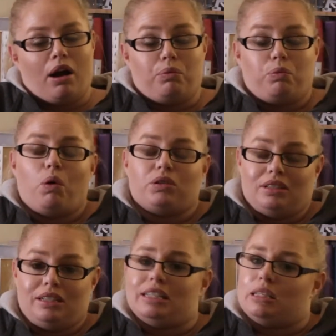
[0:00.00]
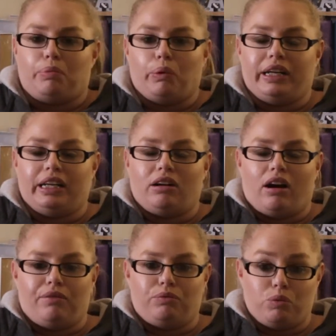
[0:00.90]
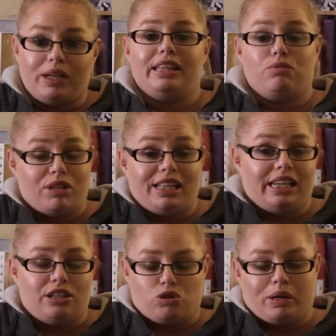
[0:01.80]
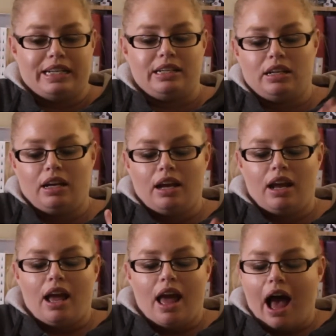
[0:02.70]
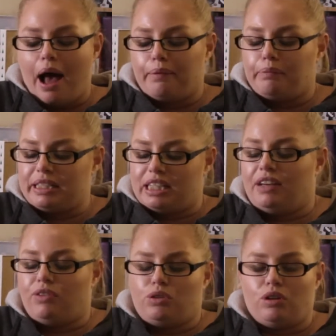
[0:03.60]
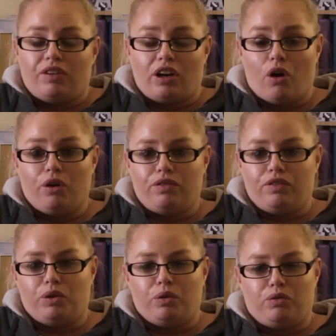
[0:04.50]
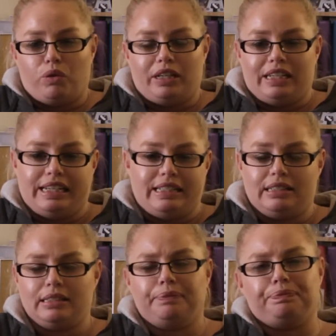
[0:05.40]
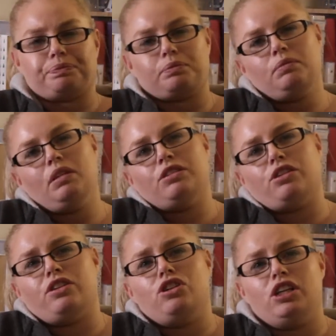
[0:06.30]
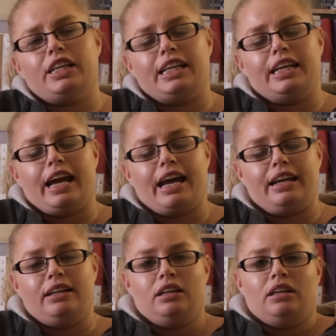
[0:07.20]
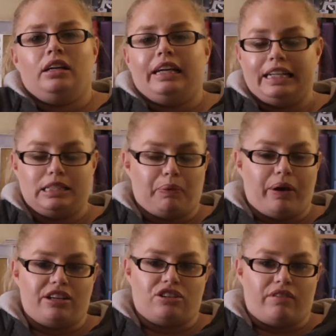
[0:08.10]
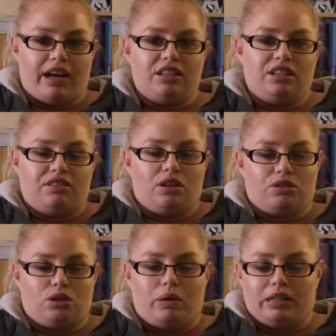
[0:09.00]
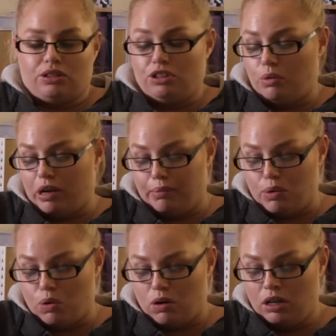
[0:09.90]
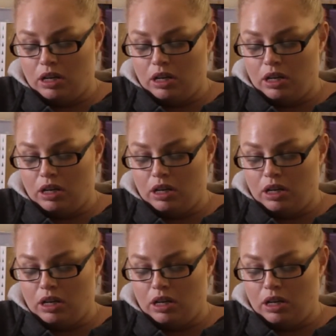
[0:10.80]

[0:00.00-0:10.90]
wasn't disappointed. I really enjoyed it. But to give you sort of an overview of what it is, so the new Kikki.k Inspiration range, even though it's not quite so new anymore,